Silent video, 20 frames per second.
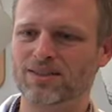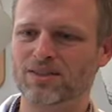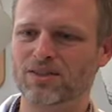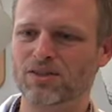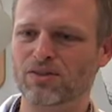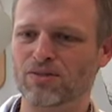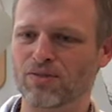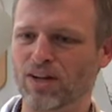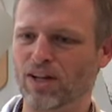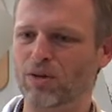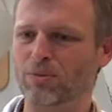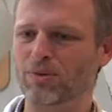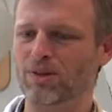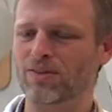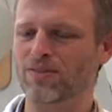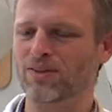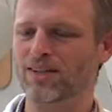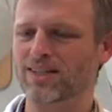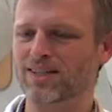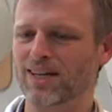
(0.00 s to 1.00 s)
Development
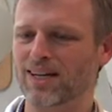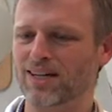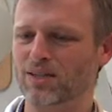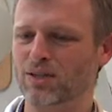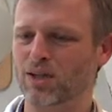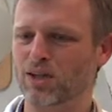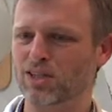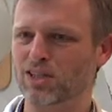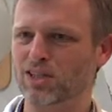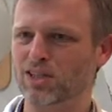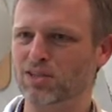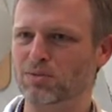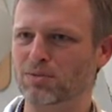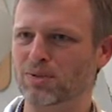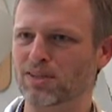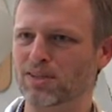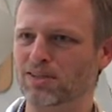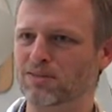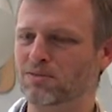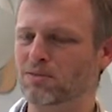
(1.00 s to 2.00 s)
of the technology has
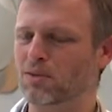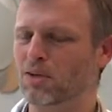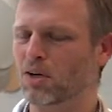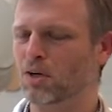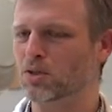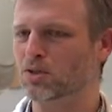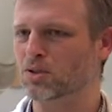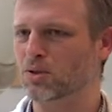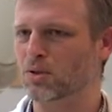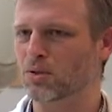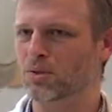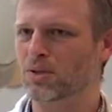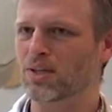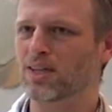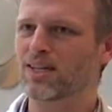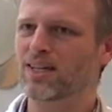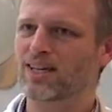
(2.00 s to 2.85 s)
been also